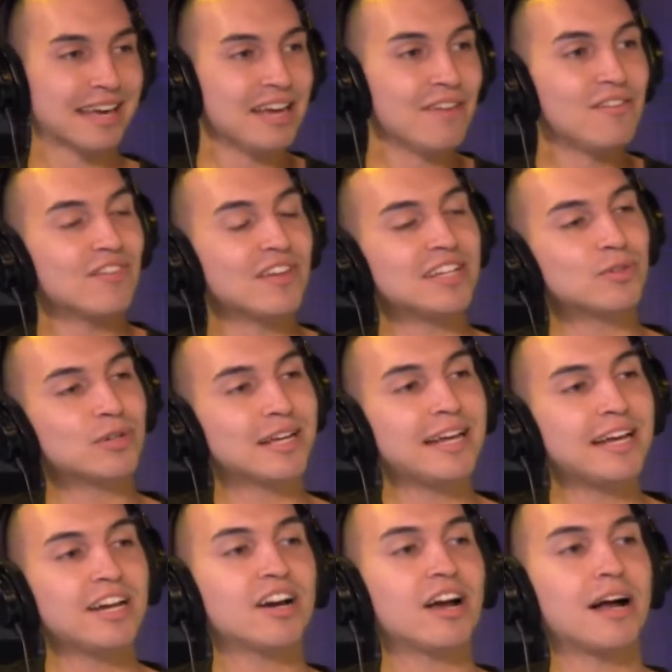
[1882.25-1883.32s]
even if they do it
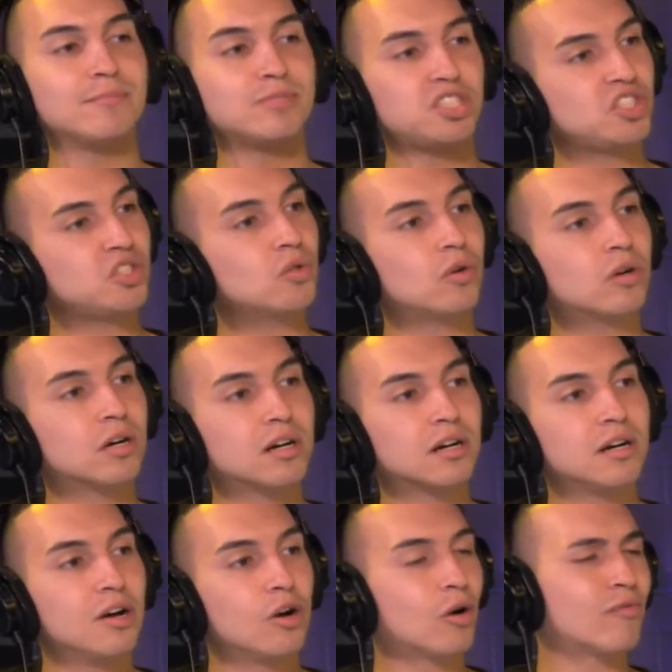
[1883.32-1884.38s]
here, I'm
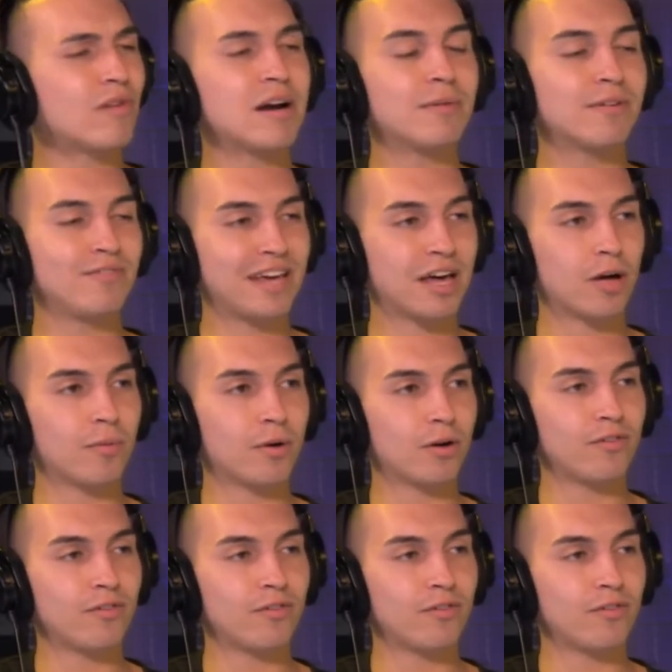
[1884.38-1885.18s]
sure or right above the elbow.